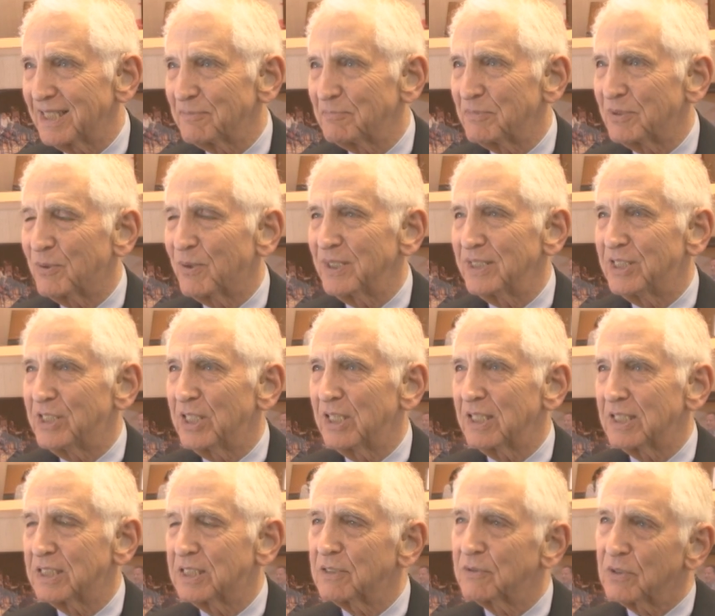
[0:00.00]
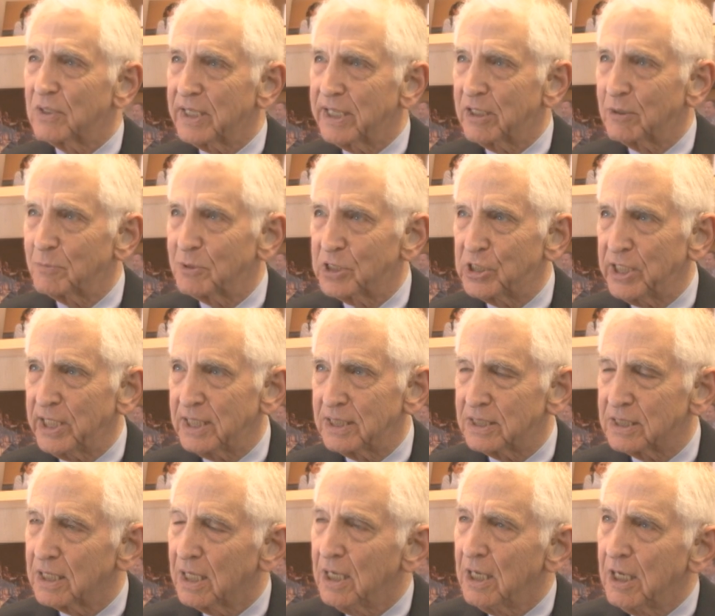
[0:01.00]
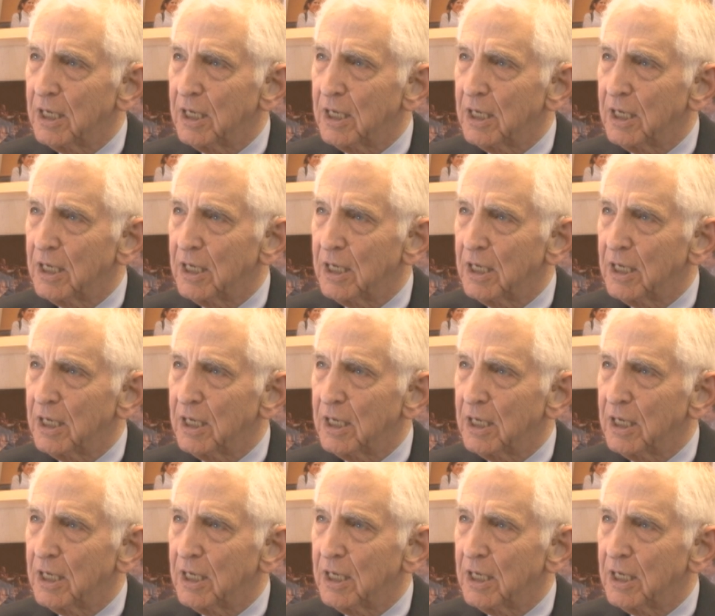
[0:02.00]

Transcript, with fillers: I'm quite jealous of the later machines,